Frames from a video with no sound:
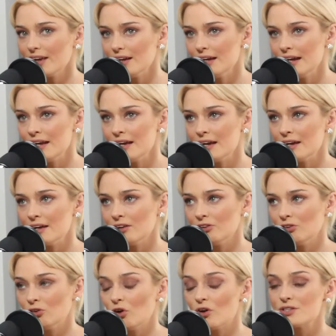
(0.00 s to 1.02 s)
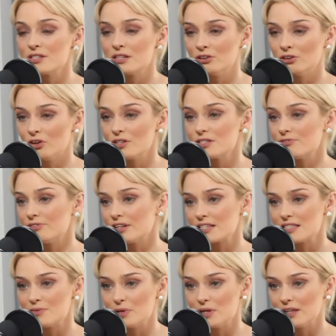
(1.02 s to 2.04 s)
needing lots and lots of
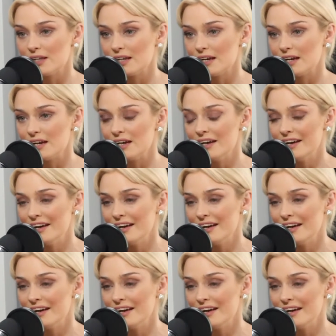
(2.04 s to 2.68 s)
flexibility,